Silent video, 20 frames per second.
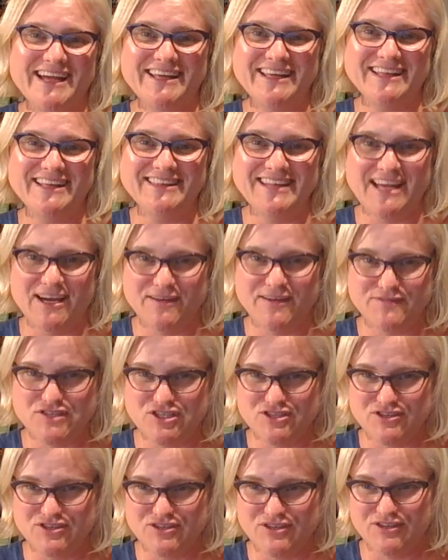in the
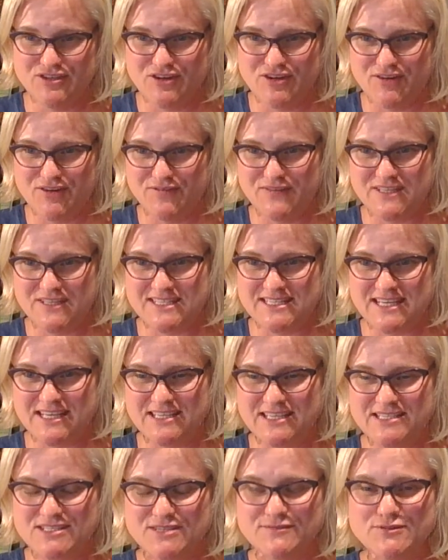afternoon of the
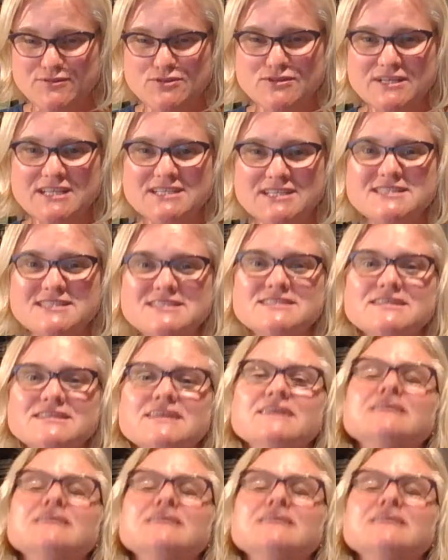2nd of August.